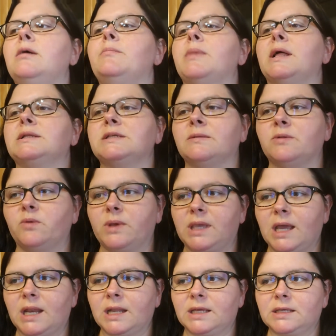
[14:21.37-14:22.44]
By the time that we
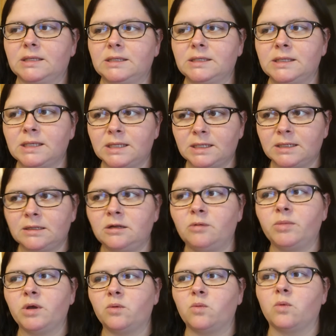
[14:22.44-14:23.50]
kind of get it a little
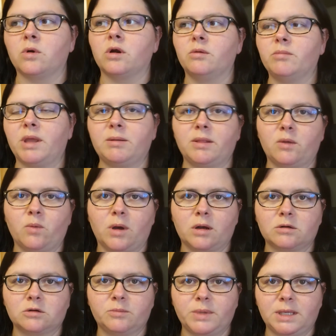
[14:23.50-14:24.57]
bit warm, maybe the
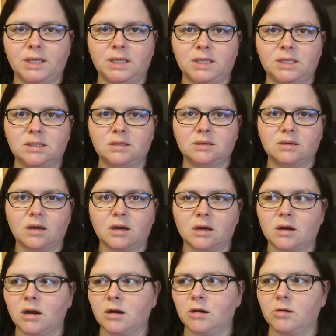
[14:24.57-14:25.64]
water will be,
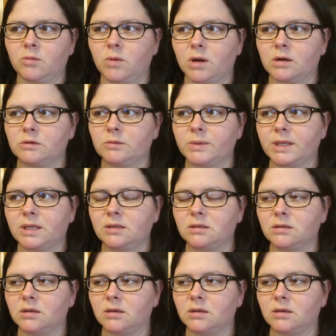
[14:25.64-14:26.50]
our RO water will be